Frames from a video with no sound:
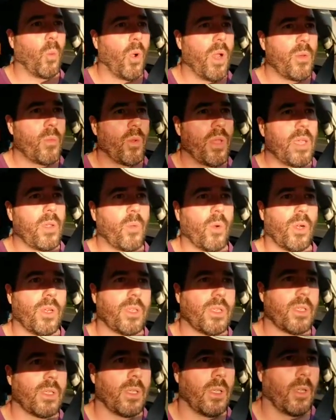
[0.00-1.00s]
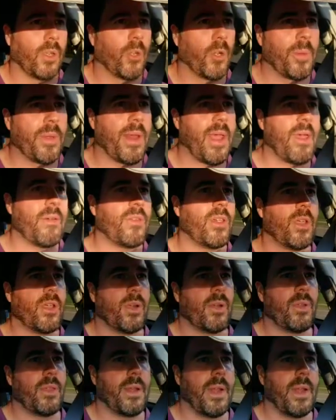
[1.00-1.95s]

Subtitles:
one week where it's a little bit heavier.